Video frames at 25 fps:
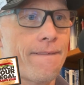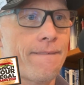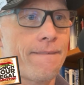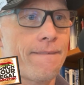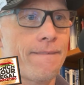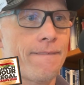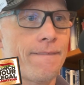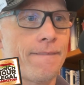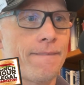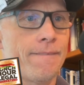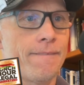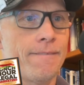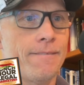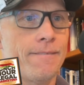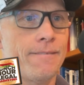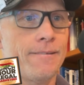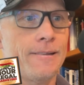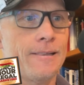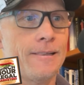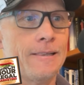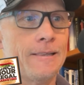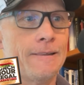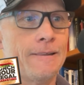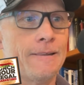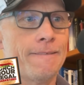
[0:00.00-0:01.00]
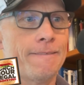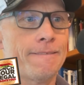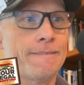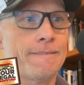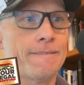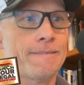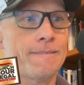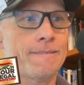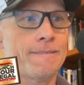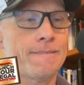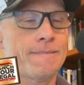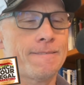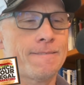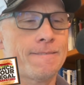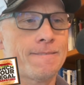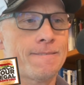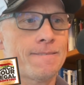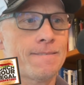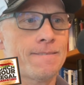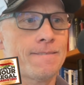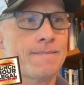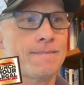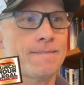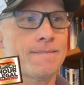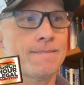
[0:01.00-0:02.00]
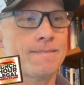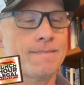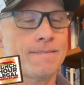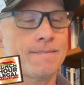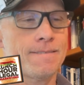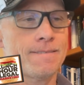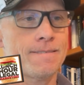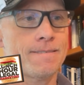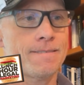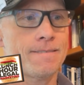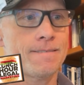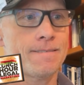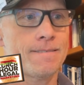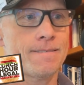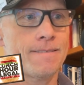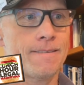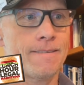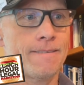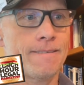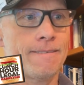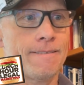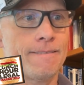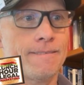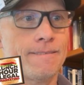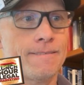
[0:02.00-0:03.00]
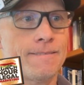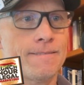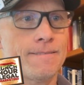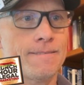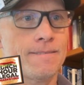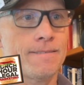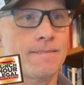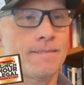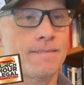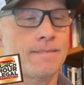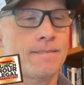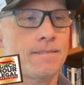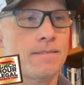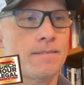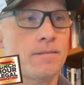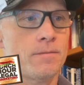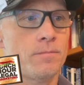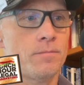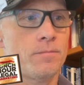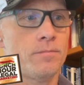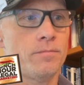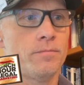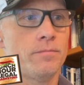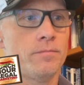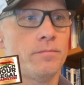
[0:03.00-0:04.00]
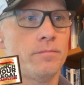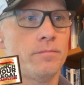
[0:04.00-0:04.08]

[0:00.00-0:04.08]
[no speech]